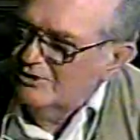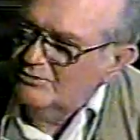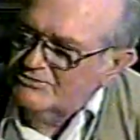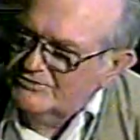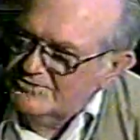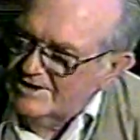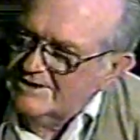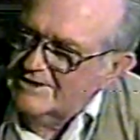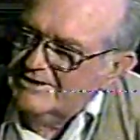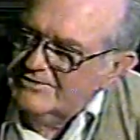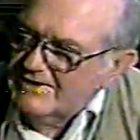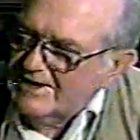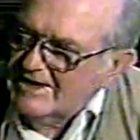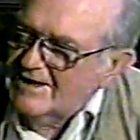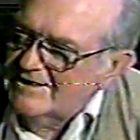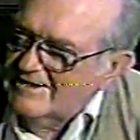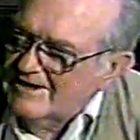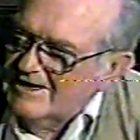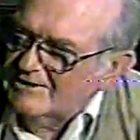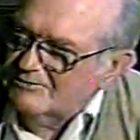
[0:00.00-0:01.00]
check a
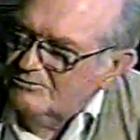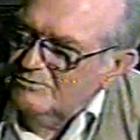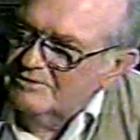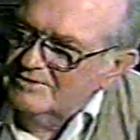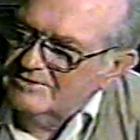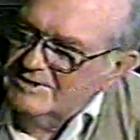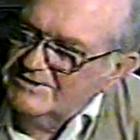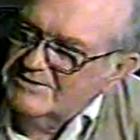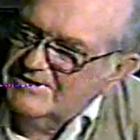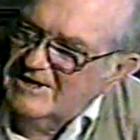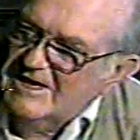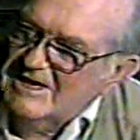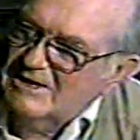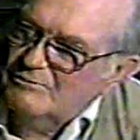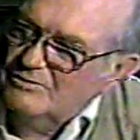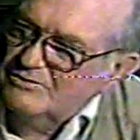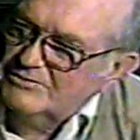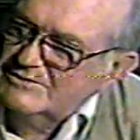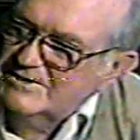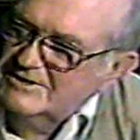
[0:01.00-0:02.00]
town out whether the town
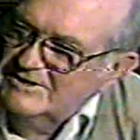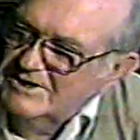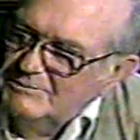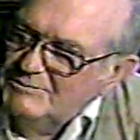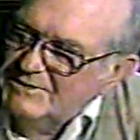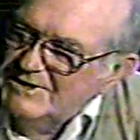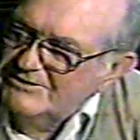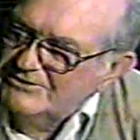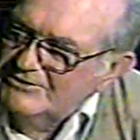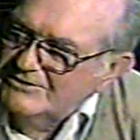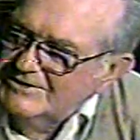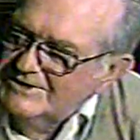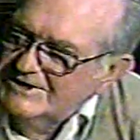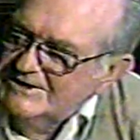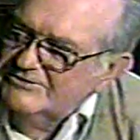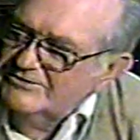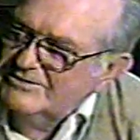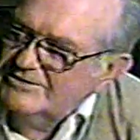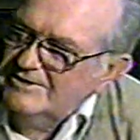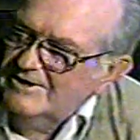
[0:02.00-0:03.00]
wants to come into
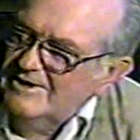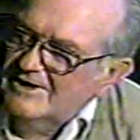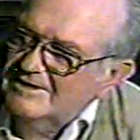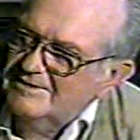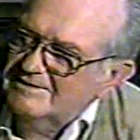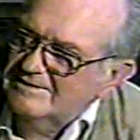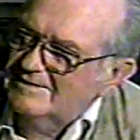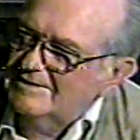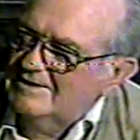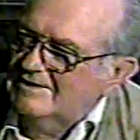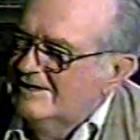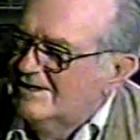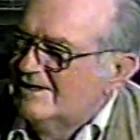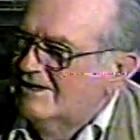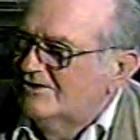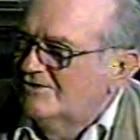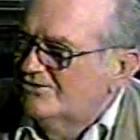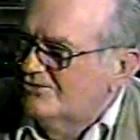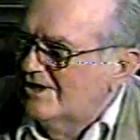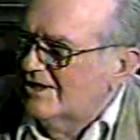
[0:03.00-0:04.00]
this or not. Yeah,
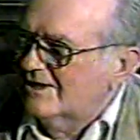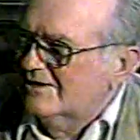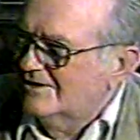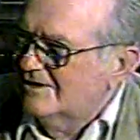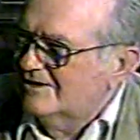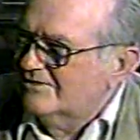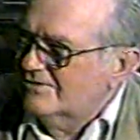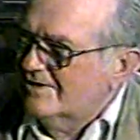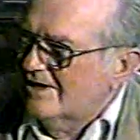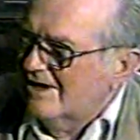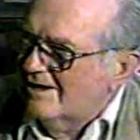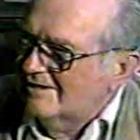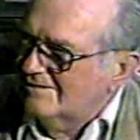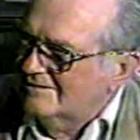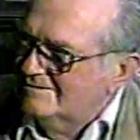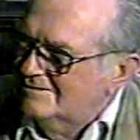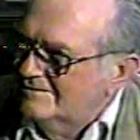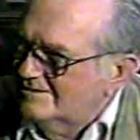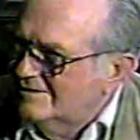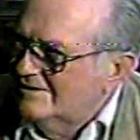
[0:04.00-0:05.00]
okay. Check this out
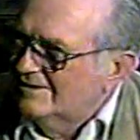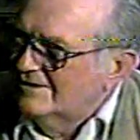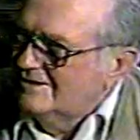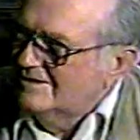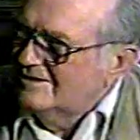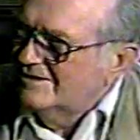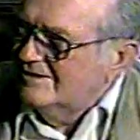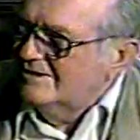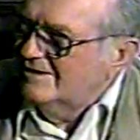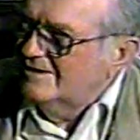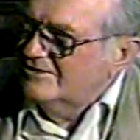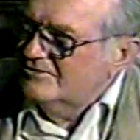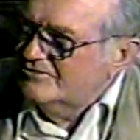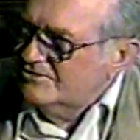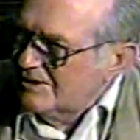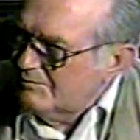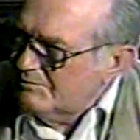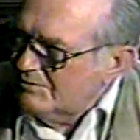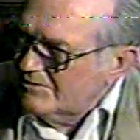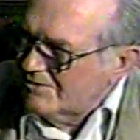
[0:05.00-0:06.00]
and and the
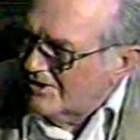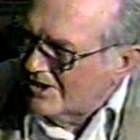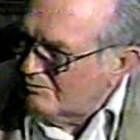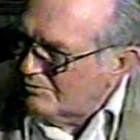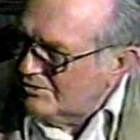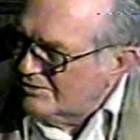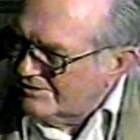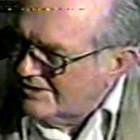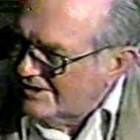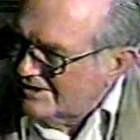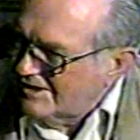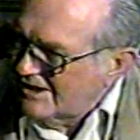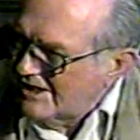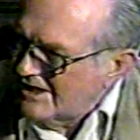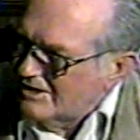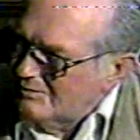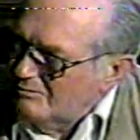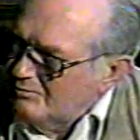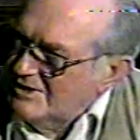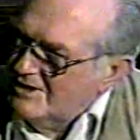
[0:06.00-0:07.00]
Chamber of Commerce had to have
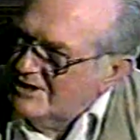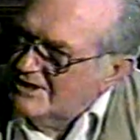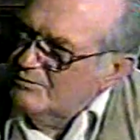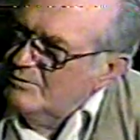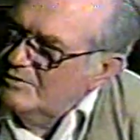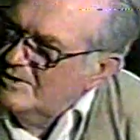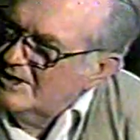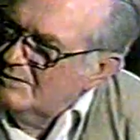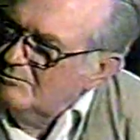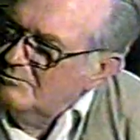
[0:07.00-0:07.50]
a meeting with him,